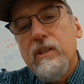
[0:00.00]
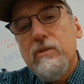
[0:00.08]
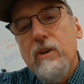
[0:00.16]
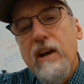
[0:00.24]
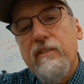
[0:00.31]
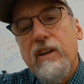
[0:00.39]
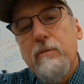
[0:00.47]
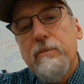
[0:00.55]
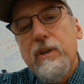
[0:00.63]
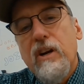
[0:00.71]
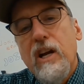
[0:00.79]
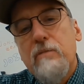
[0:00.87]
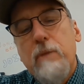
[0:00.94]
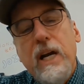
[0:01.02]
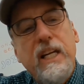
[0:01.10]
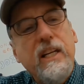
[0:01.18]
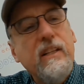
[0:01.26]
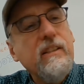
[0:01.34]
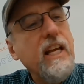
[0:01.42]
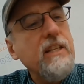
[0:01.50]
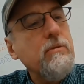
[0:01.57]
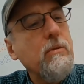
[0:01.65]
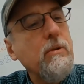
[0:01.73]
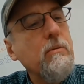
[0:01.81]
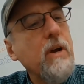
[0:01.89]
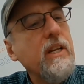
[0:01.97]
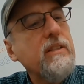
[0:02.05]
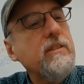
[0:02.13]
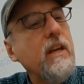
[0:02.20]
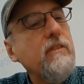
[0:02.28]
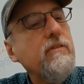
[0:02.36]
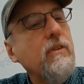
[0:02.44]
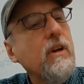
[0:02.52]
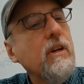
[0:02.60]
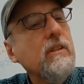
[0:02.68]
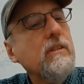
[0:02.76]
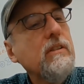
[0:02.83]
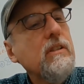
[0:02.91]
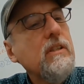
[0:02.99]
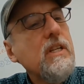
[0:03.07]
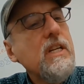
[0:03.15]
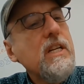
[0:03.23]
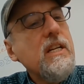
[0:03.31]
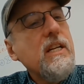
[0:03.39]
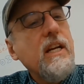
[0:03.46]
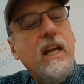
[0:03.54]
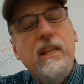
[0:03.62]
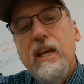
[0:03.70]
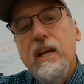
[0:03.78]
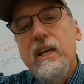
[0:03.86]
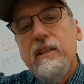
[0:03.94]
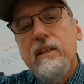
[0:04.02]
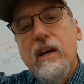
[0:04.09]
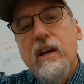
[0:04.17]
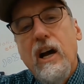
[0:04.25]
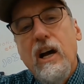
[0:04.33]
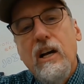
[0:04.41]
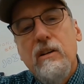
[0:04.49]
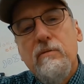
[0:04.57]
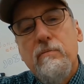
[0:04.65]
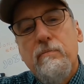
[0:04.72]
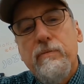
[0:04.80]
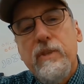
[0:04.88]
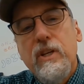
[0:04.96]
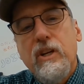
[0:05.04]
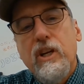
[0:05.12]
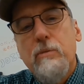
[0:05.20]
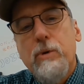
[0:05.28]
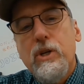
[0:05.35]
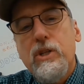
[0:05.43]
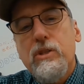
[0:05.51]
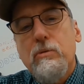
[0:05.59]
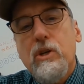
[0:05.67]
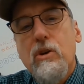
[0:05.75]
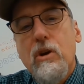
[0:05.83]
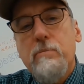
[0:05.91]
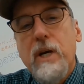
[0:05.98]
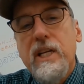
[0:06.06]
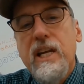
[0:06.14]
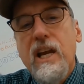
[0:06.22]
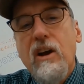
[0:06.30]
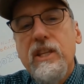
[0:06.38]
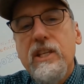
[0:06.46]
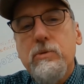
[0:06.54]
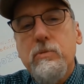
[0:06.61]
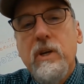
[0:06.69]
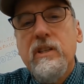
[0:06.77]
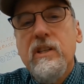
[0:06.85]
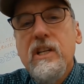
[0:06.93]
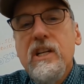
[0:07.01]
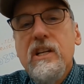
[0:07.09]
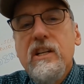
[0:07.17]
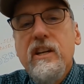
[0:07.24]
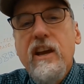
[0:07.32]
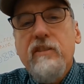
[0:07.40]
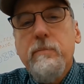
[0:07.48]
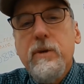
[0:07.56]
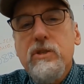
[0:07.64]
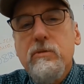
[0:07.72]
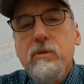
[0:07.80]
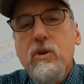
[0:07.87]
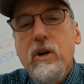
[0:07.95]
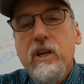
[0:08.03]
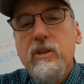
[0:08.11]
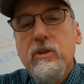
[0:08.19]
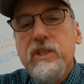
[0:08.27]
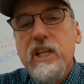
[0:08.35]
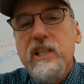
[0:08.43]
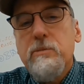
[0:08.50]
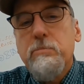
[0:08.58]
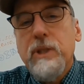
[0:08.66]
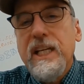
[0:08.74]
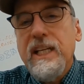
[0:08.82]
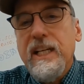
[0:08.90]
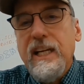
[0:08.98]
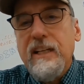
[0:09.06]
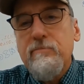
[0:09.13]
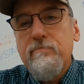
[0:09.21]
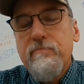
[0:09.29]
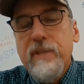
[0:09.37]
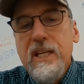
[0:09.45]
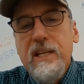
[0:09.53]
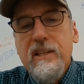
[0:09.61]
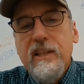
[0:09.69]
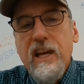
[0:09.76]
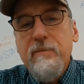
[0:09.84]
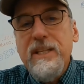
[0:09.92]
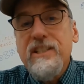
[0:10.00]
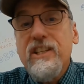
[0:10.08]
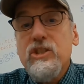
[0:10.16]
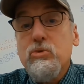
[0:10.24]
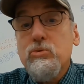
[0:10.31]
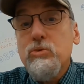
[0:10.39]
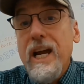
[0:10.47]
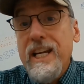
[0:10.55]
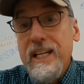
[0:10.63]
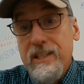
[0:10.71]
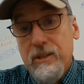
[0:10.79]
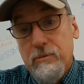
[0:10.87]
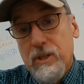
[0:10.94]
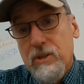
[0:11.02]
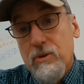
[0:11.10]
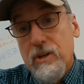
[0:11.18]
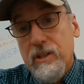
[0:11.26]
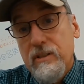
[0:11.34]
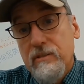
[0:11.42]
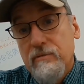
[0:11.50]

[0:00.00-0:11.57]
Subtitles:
So have it up there on mic. That's what we want it set for. And then you're going to push the record button. Now on this one, you have to push the record and you'll see it's blinking. That means it's ready to record.